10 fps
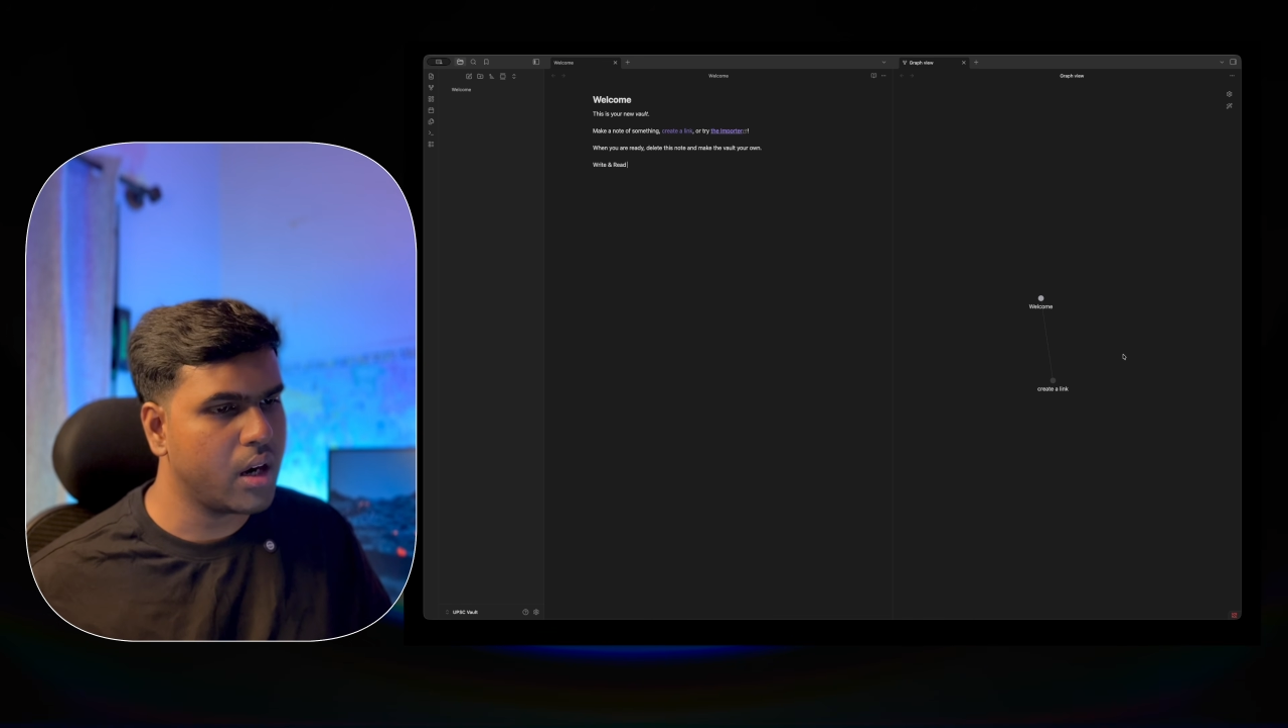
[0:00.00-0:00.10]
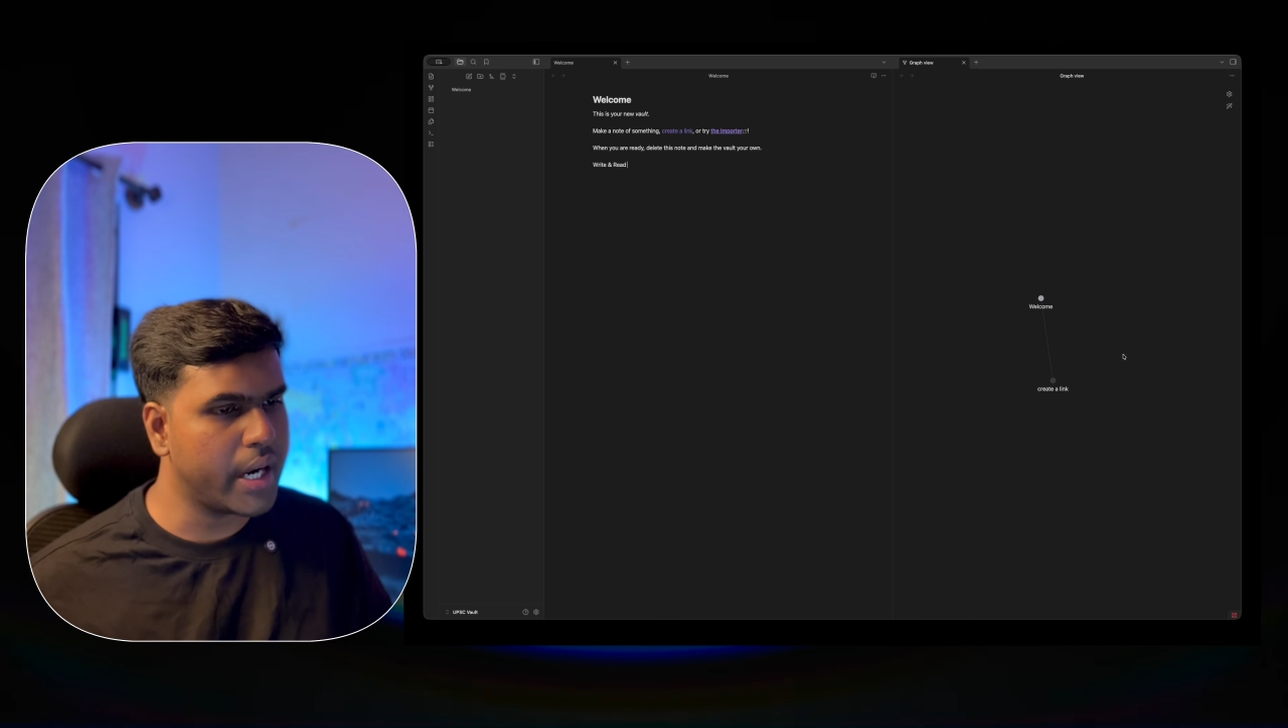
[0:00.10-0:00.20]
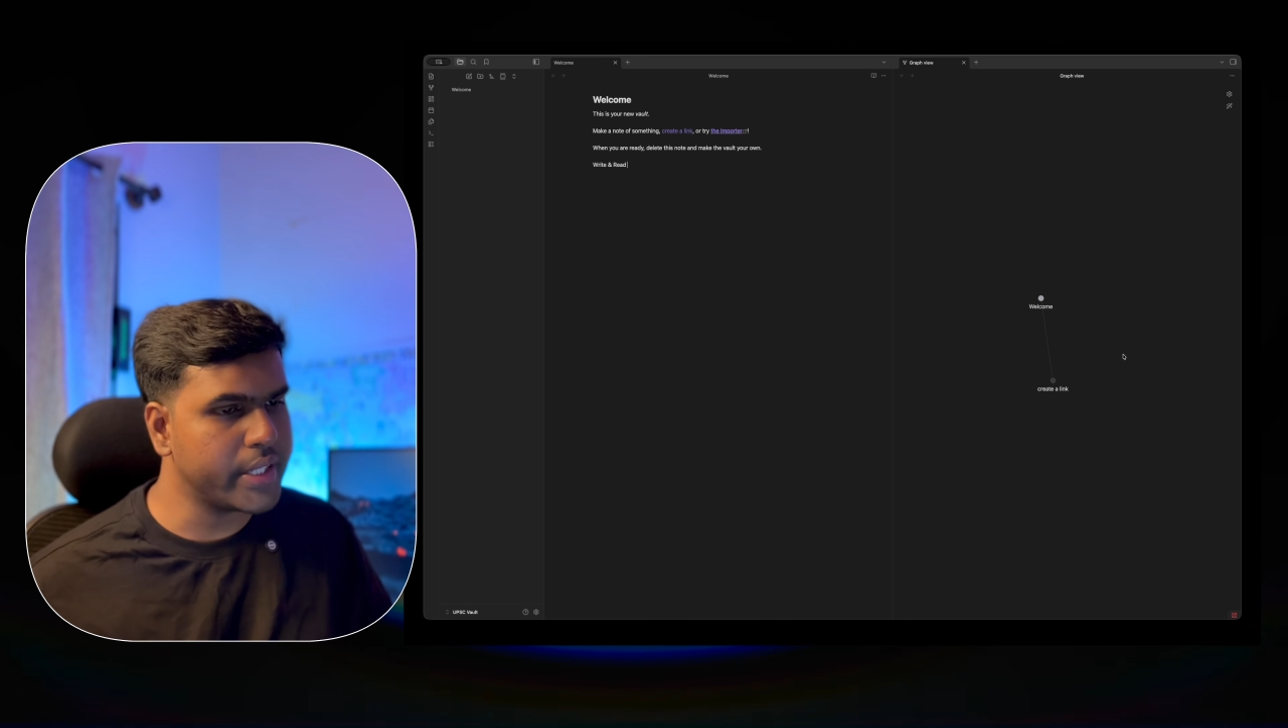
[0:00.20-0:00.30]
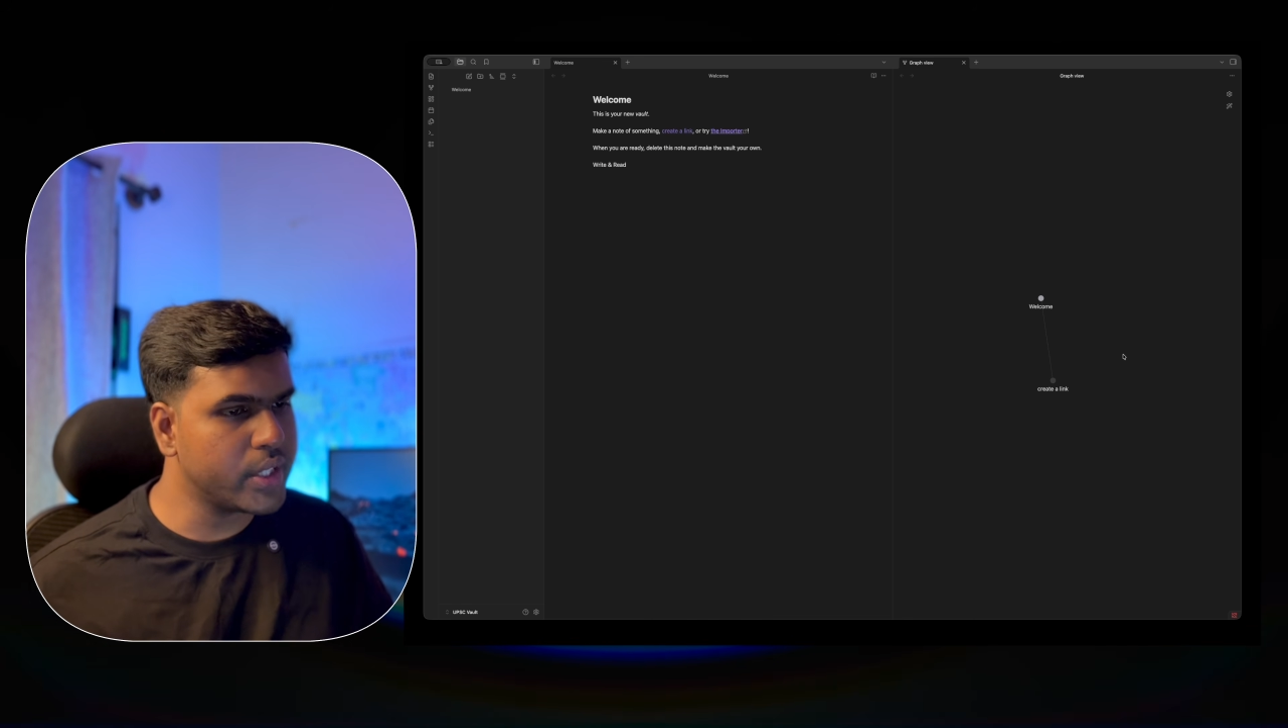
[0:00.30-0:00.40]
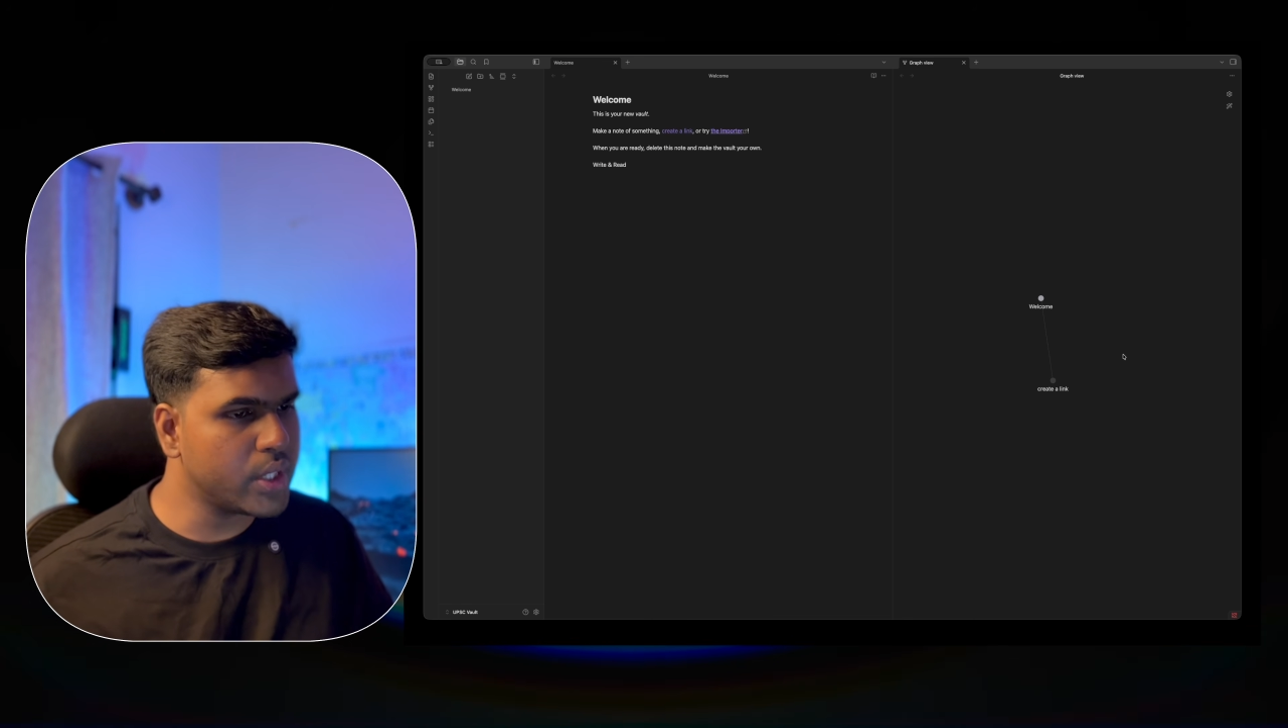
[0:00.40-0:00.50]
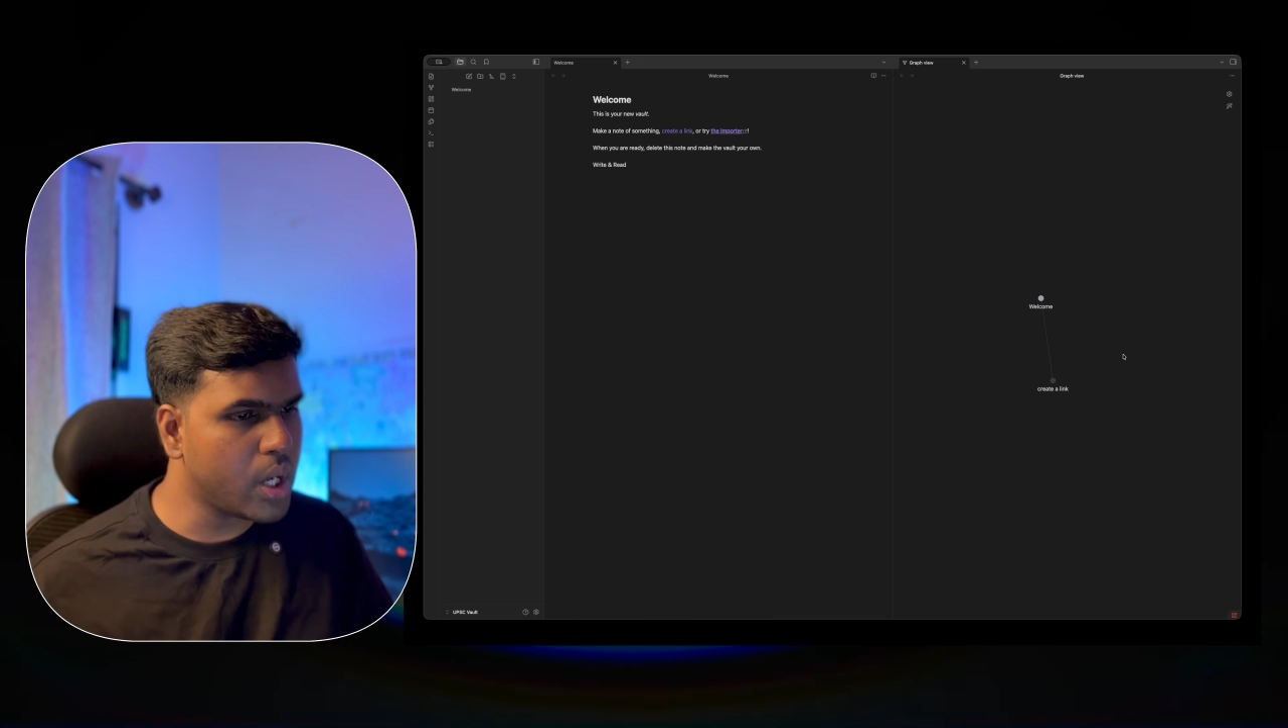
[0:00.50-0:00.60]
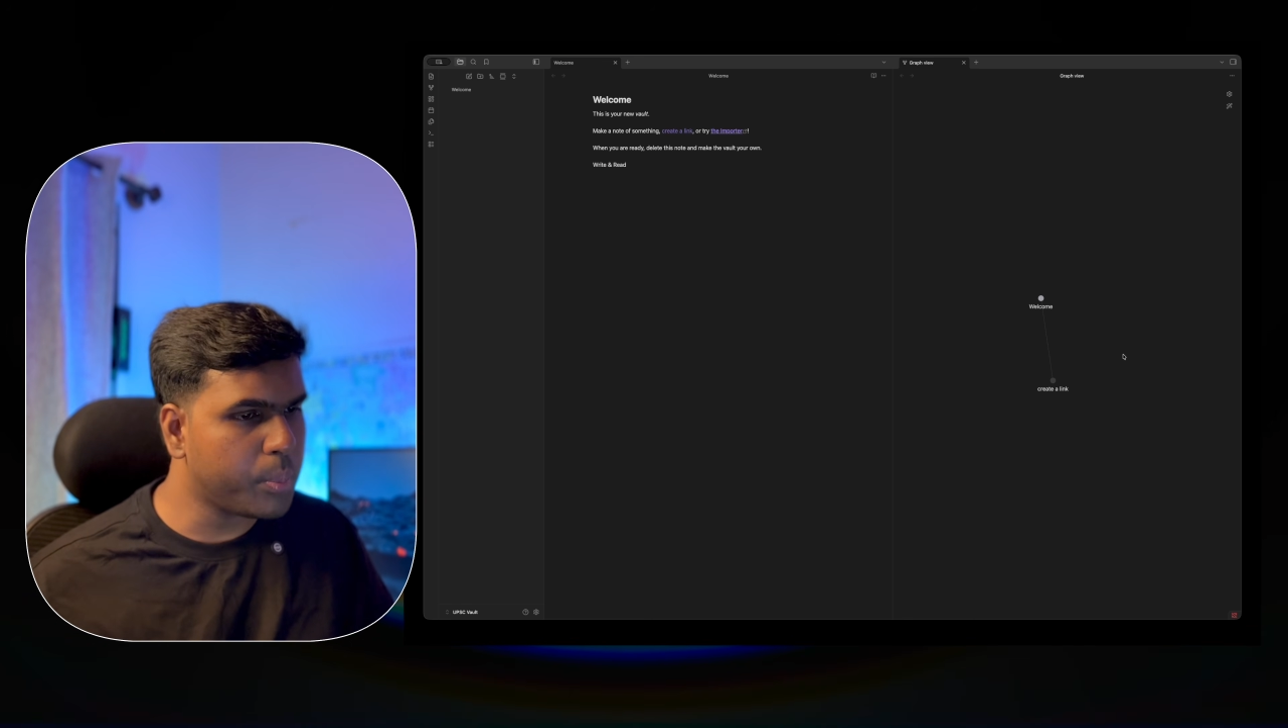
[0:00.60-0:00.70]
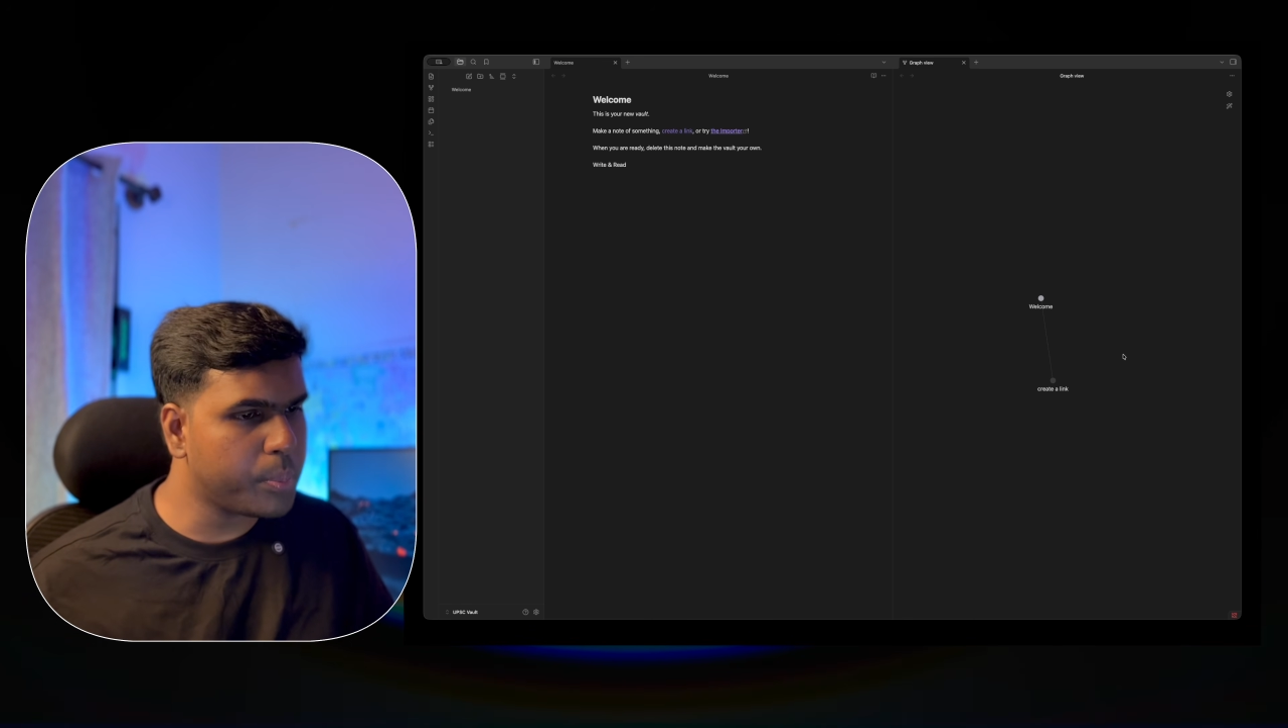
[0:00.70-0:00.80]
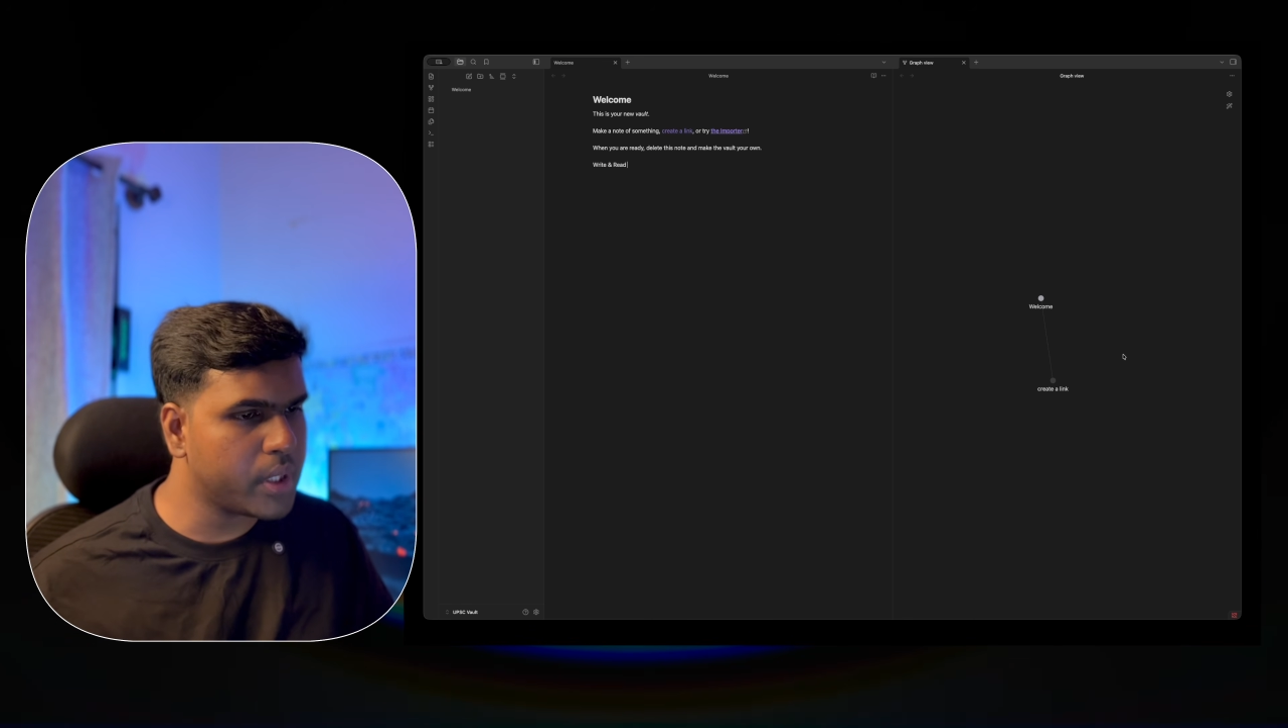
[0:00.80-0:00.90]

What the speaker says: At the top,